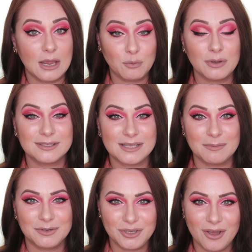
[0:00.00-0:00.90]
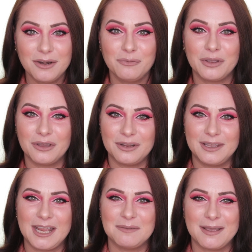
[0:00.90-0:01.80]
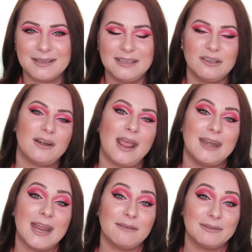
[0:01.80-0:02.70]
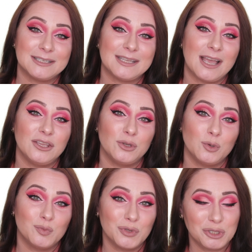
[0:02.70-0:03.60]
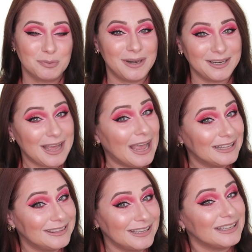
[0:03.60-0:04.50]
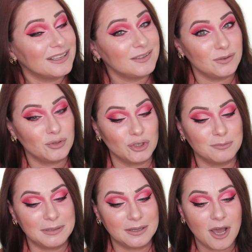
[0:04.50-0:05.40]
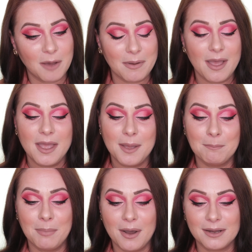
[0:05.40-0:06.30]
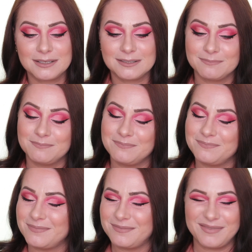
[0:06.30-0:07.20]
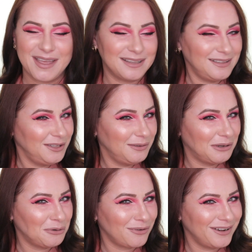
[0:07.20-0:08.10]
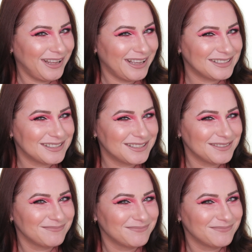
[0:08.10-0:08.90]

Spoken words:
And once I'm done, we're gonna get back here and I will tell you which palette I think you should pick up, but I think you can already guess.